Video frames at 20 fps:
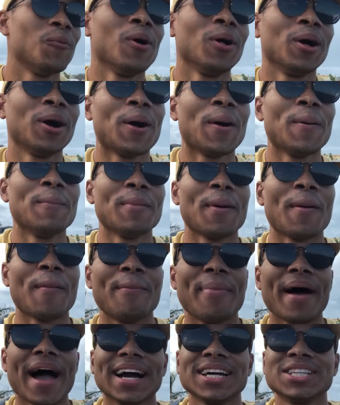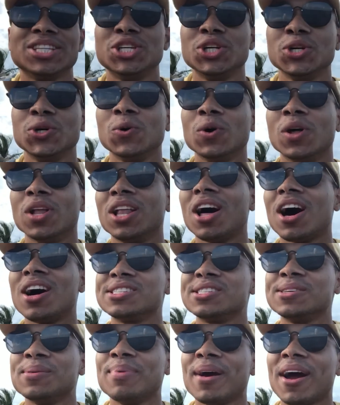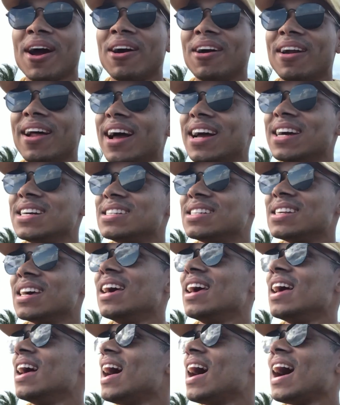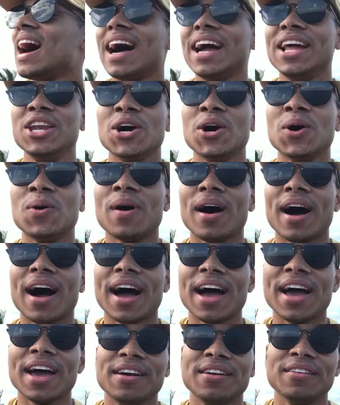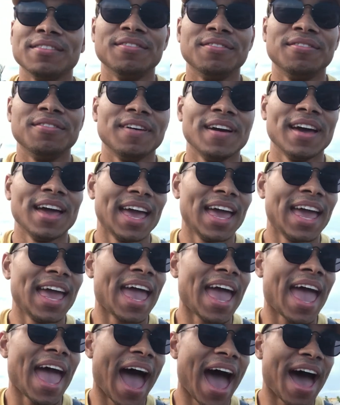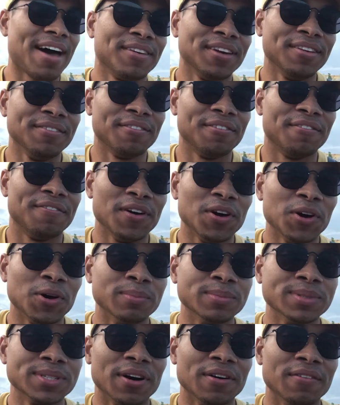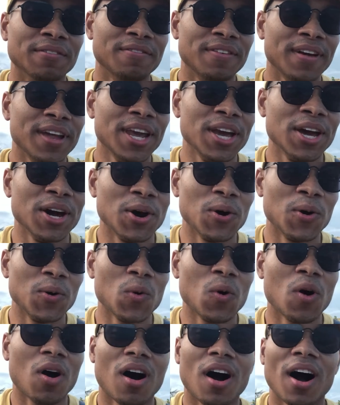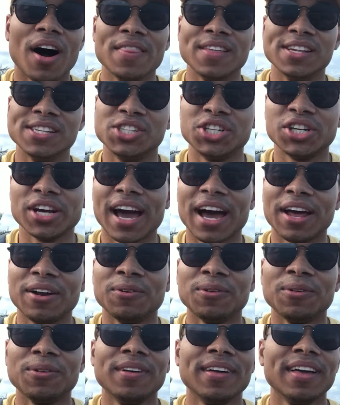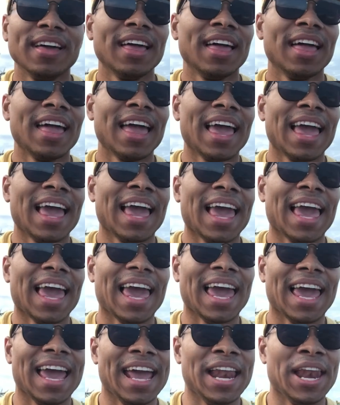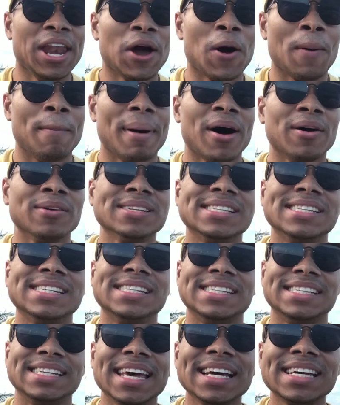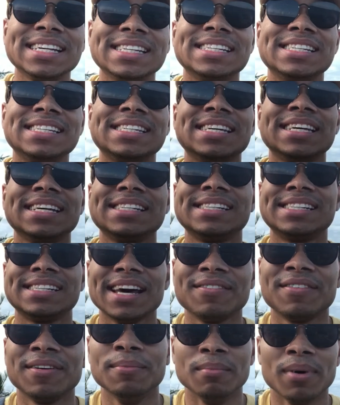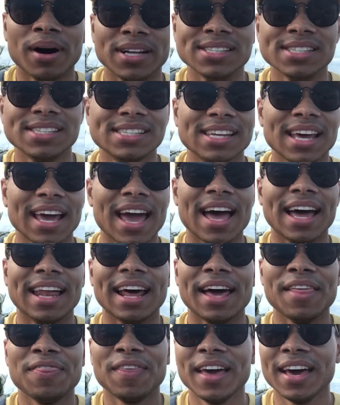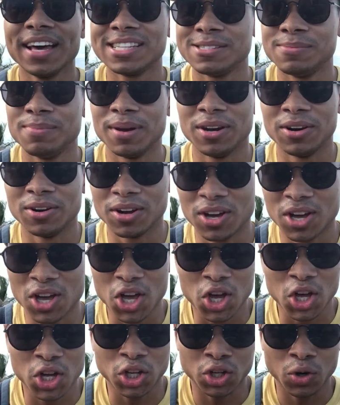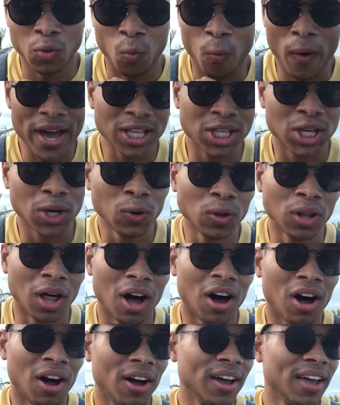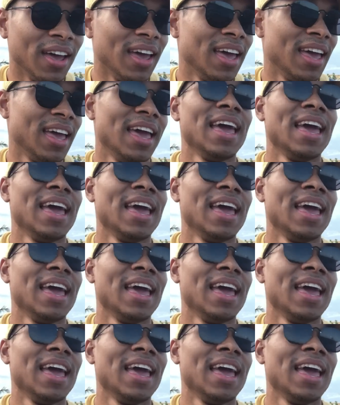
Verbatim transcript: Welcome back to Lost in Paradise. I know I haven't filmed a video on this channel in about six to seven months and I think it's been way too long